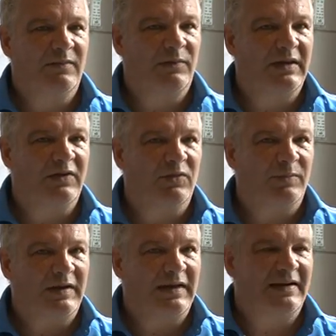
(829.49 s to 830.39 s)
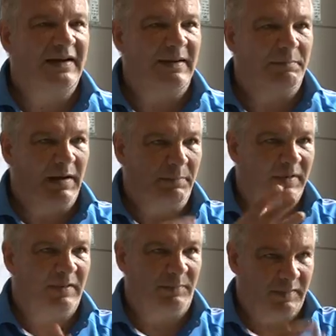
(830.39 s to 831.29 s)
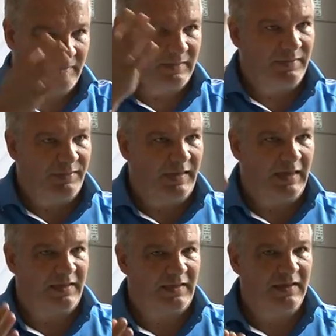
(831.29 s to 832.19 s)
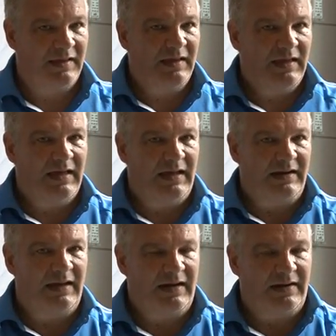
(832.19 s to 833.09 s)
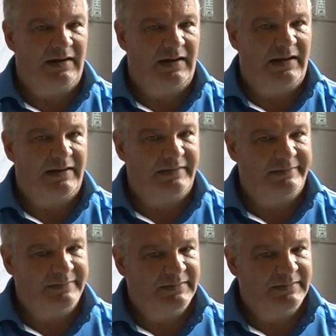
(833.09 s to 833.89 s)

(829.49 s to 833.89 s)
We don't need any publishing things, and